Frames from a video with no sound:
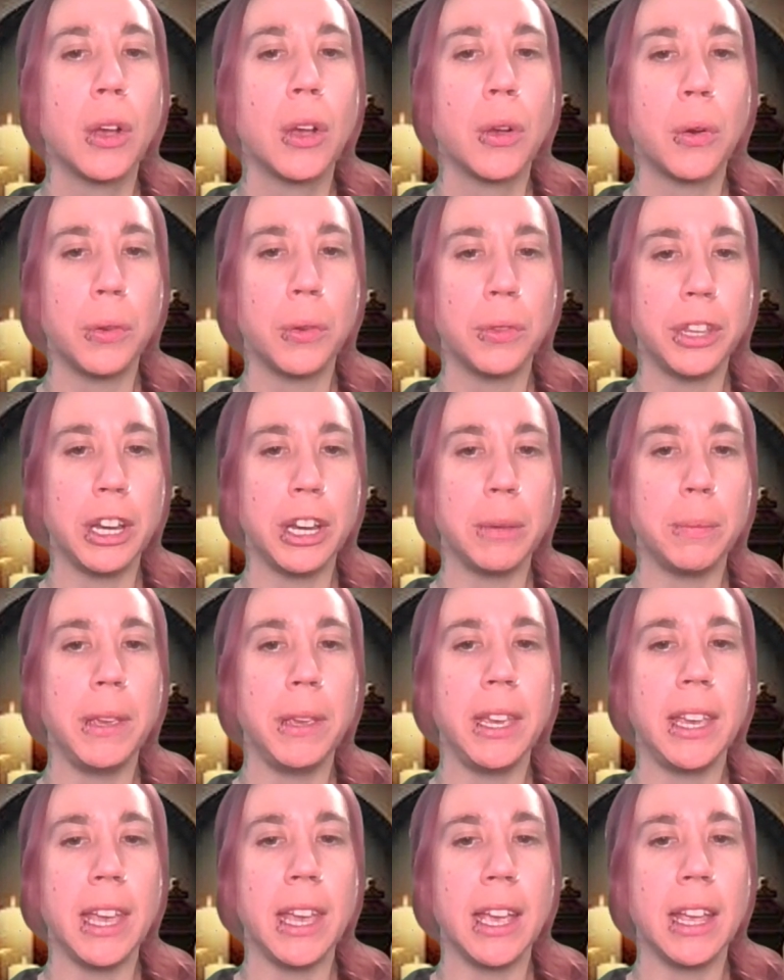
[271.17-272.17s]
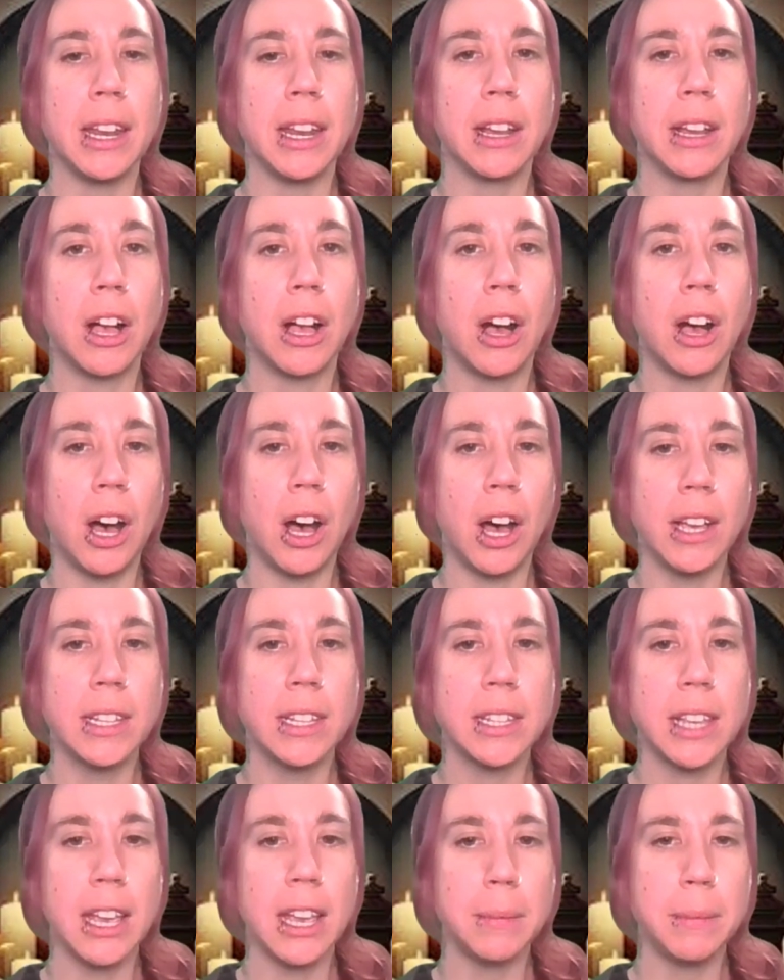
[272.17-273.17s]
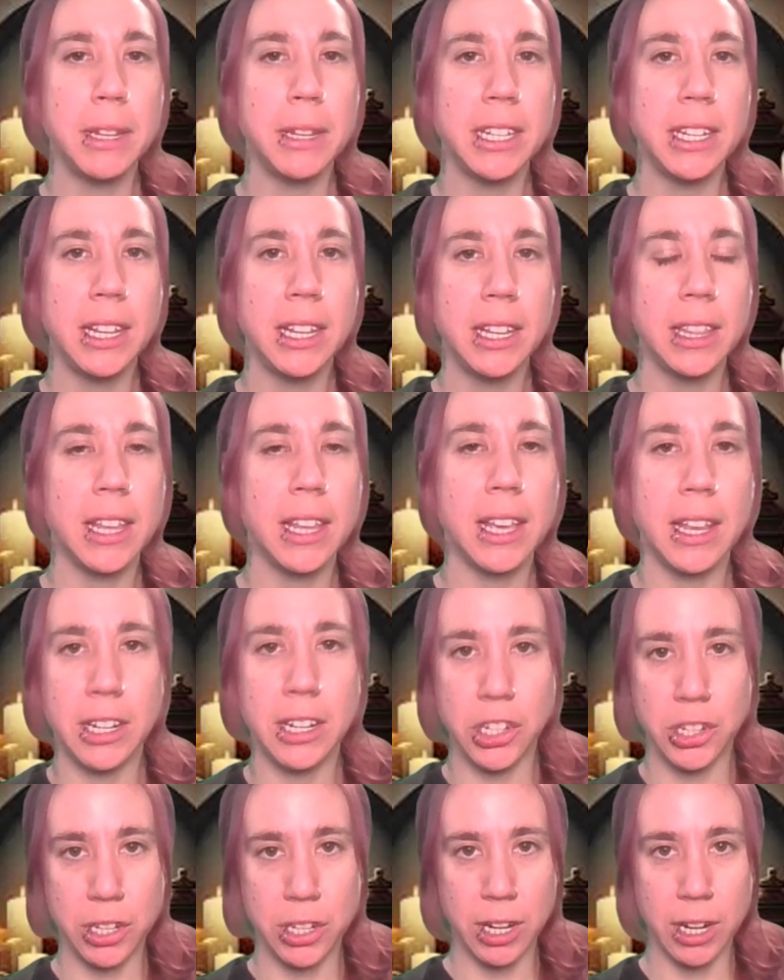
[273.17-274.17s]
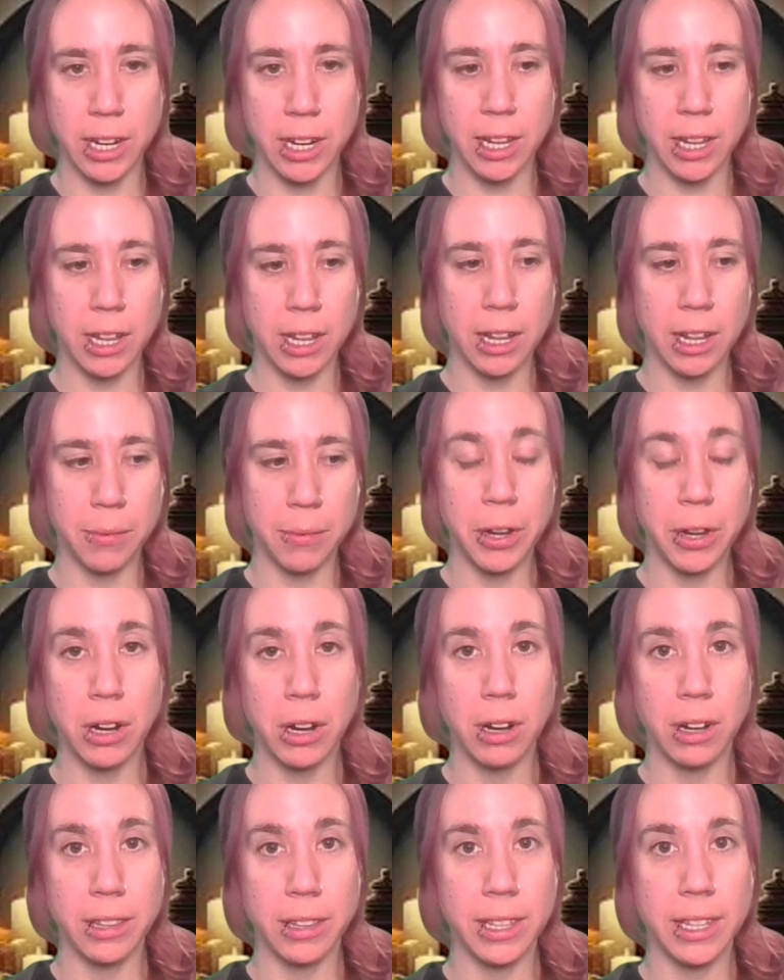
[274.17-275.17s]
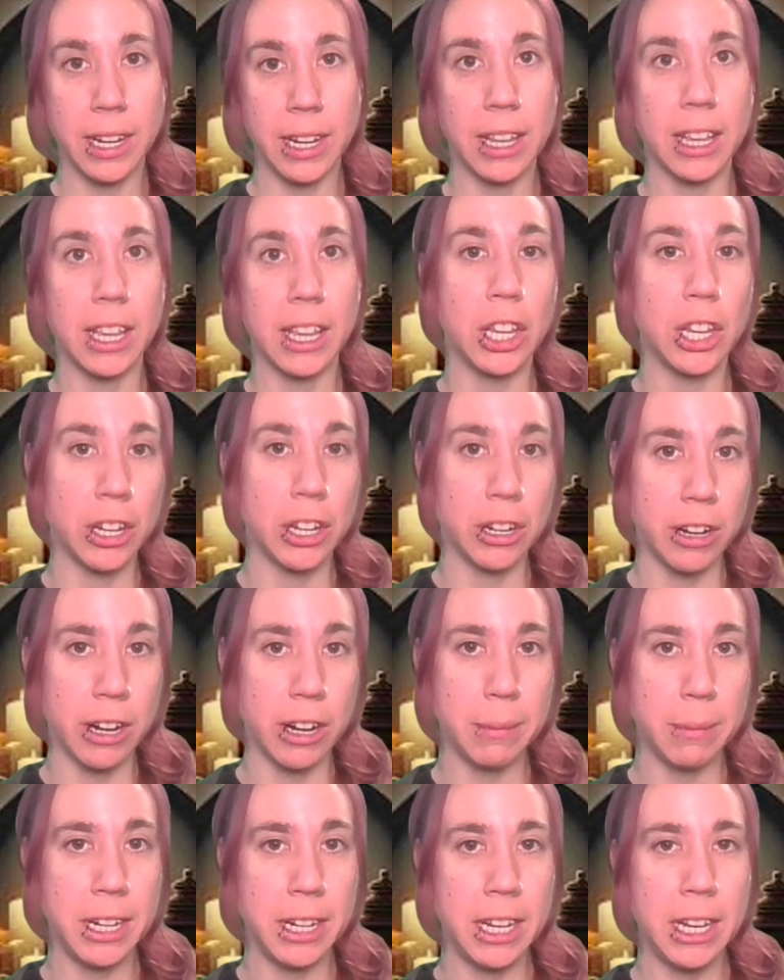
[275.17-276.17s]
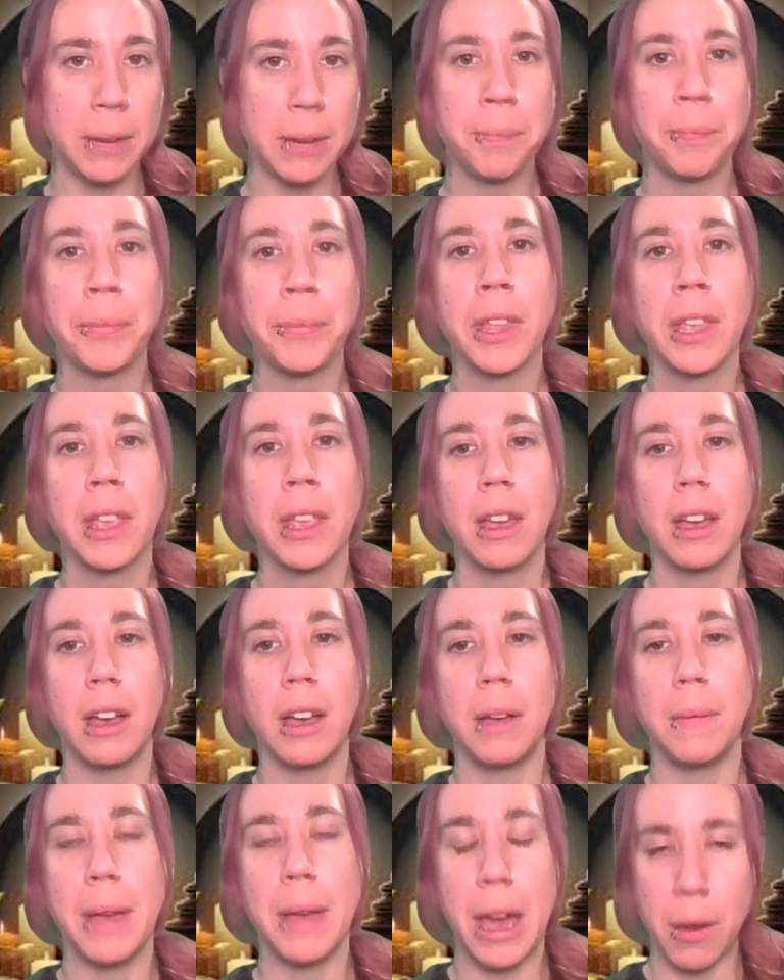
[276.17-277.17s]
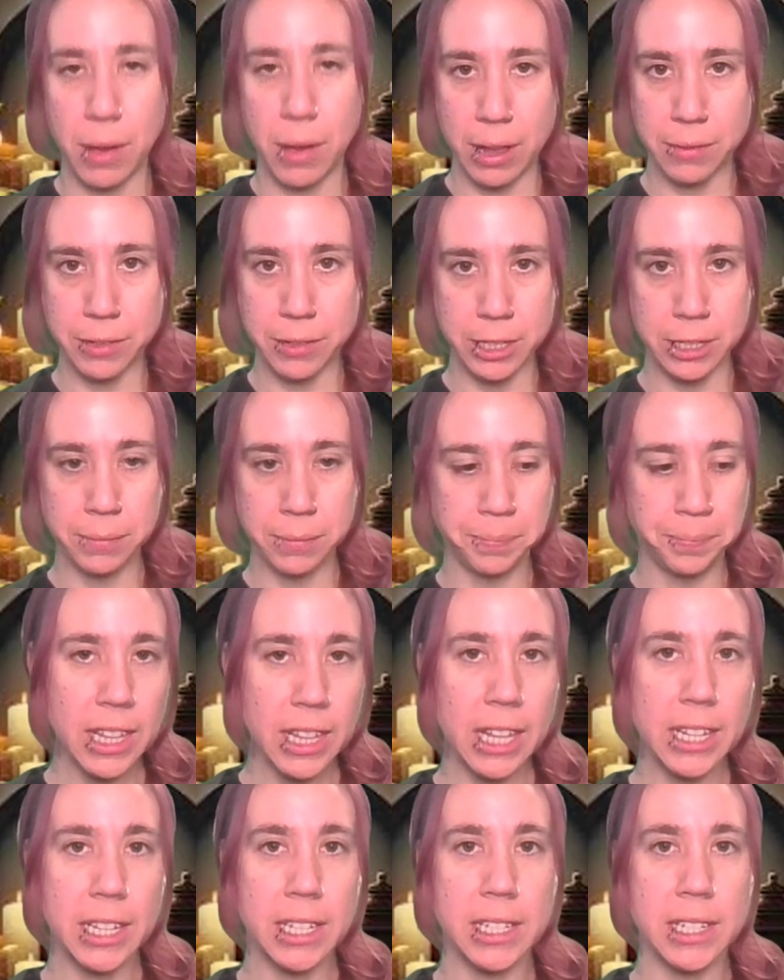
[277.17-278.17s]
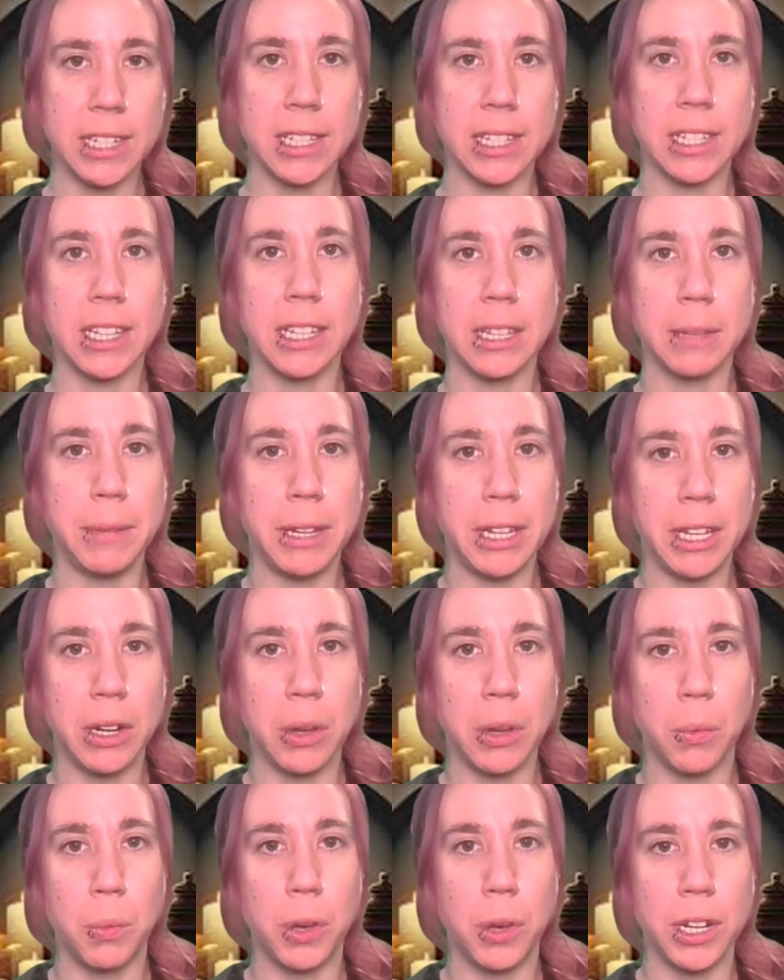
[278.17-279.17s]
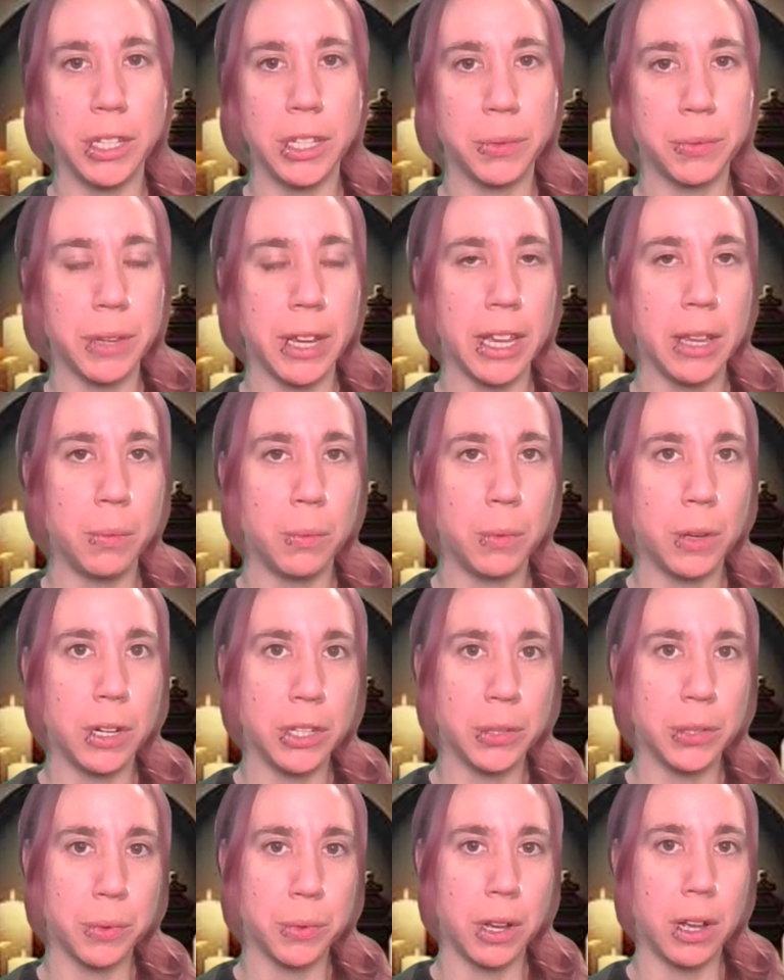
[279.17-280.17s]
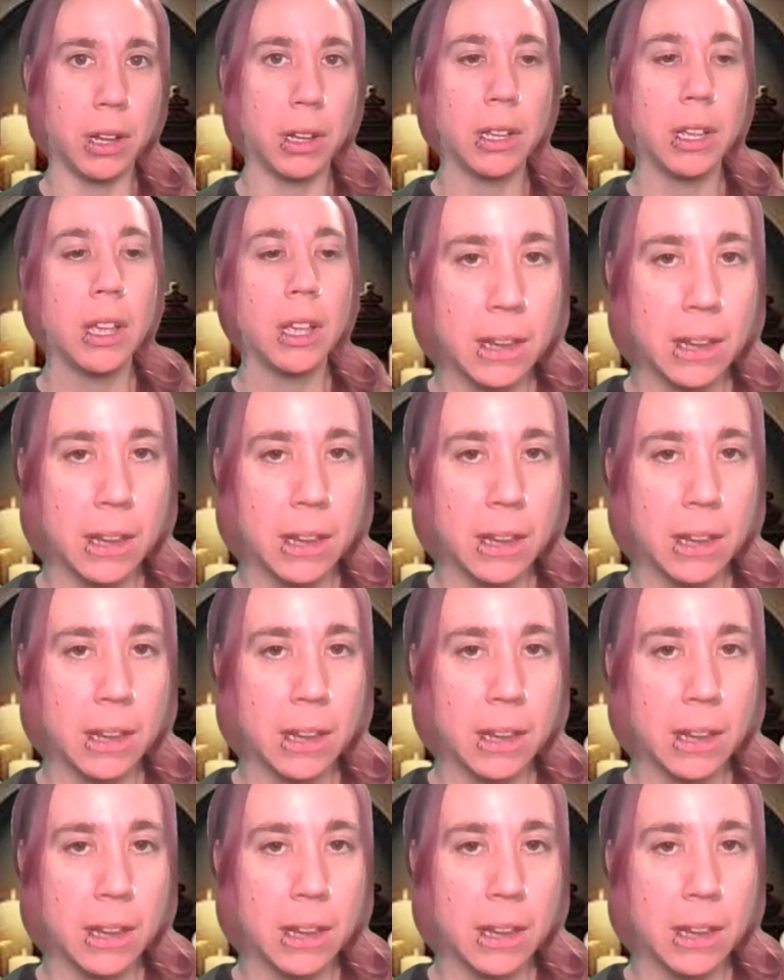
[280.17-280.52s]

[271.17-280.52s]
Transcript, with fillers: cold therapy can cause IBD than there are that can cure IBD. However, that doesn't necessarily mean one is right and one is wrong.